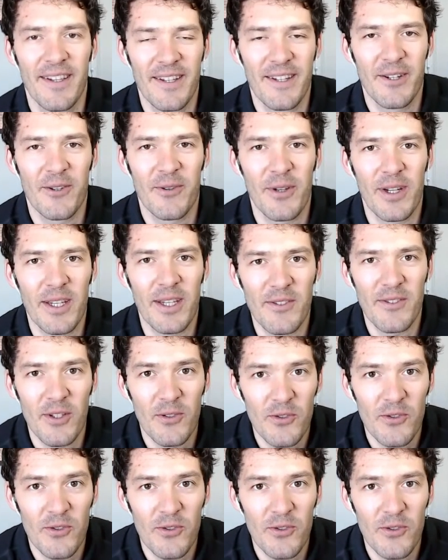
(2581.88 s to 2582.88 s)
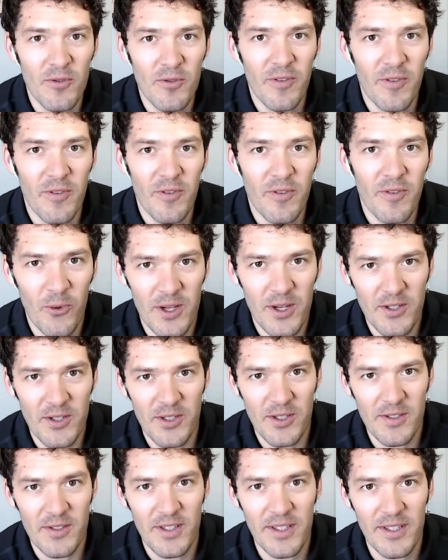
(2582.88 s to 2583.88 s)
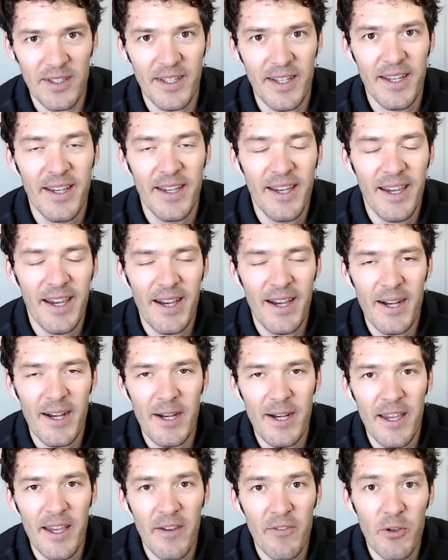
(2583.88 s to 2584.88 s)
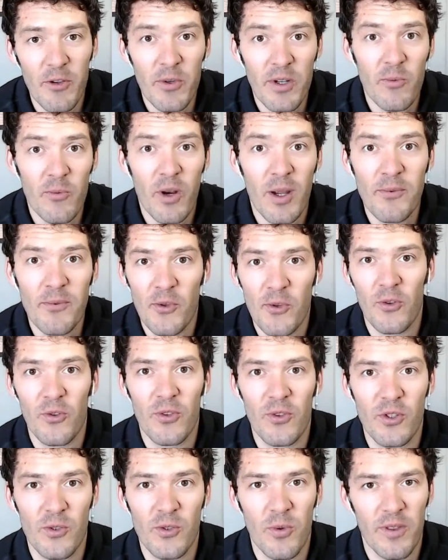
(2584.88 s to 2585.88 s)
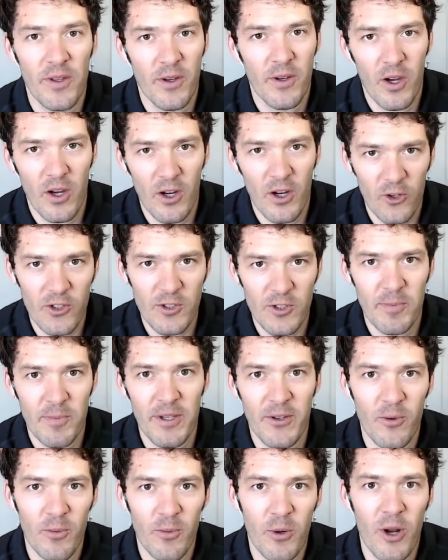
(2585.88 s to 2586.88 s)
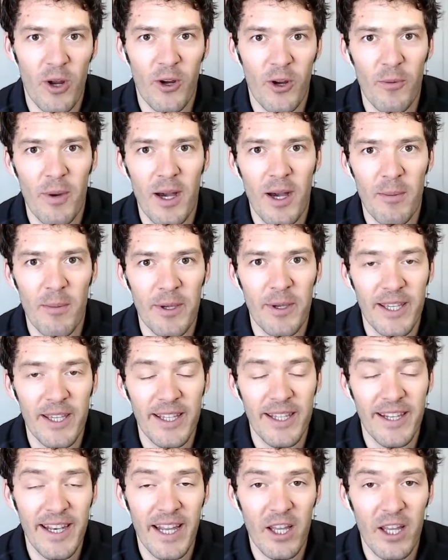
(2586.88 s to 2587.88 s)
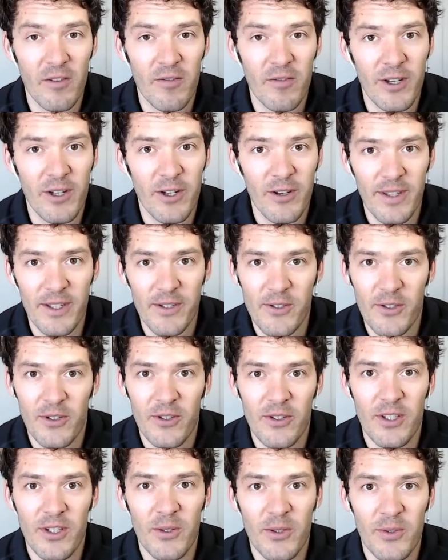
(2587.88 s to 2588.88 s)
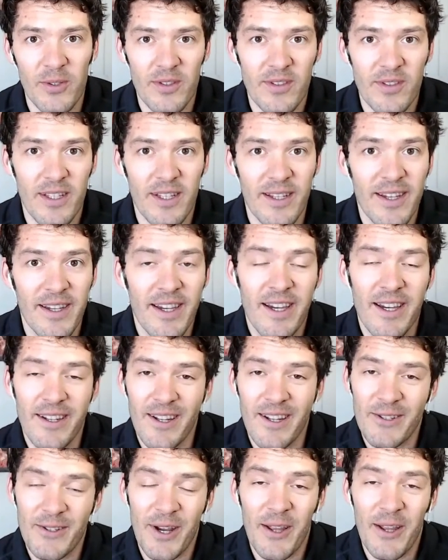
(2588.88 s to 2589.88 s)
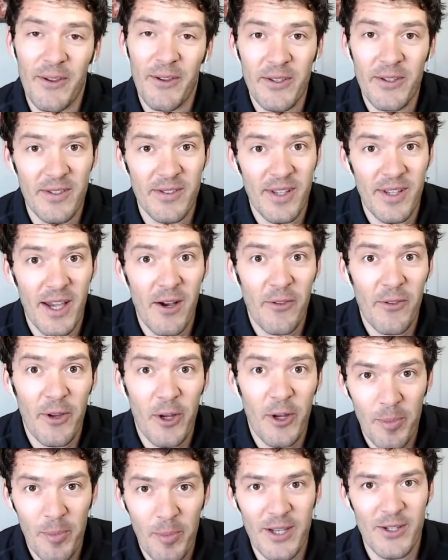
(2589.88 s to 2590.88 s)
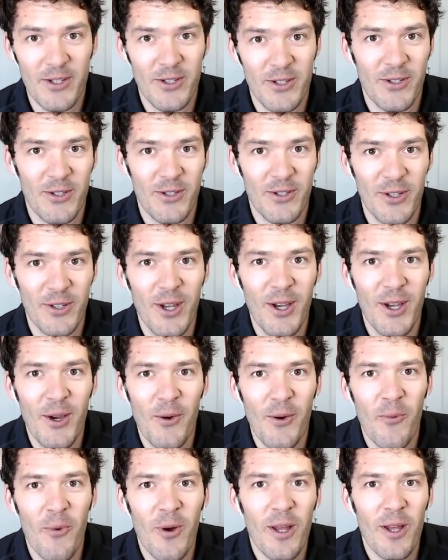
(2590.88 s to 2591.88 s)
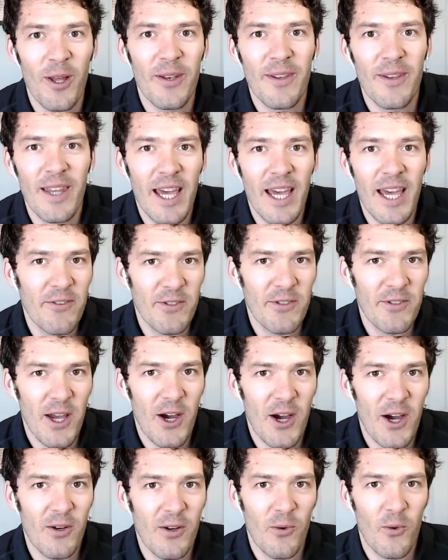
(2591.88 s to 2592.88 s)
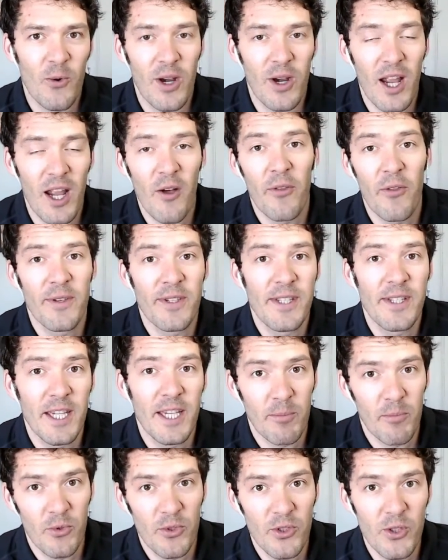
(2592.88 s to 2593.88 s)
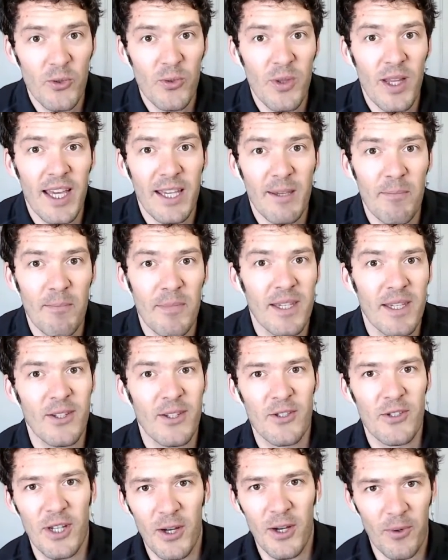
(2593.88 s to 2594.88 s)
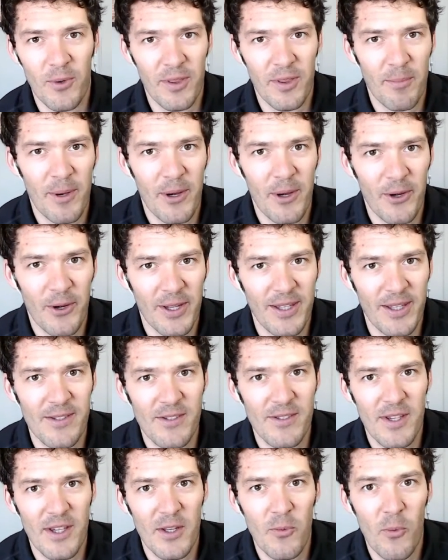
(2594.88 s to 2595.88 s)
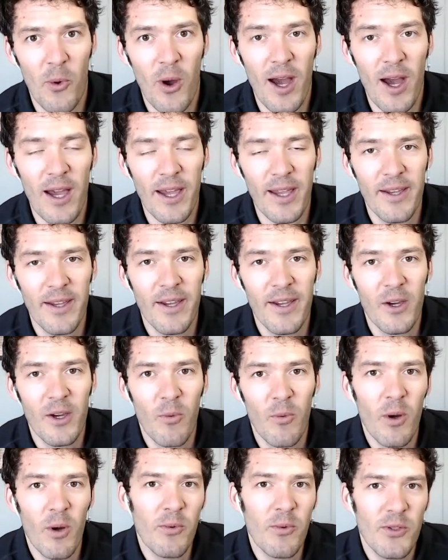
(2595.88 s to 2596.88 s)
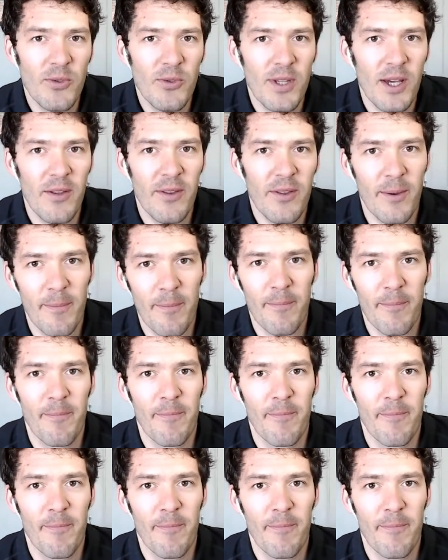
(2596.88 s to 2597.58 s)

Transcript: Great. So two final questions. And if you were to rub shoulders with a congressman or Barack Obama in an elevator and they turned to you and said, Dr. Ellis is a healthcare practitioner, what lifestyle or health tip would you like me to share with Americans and why? What would you tell them?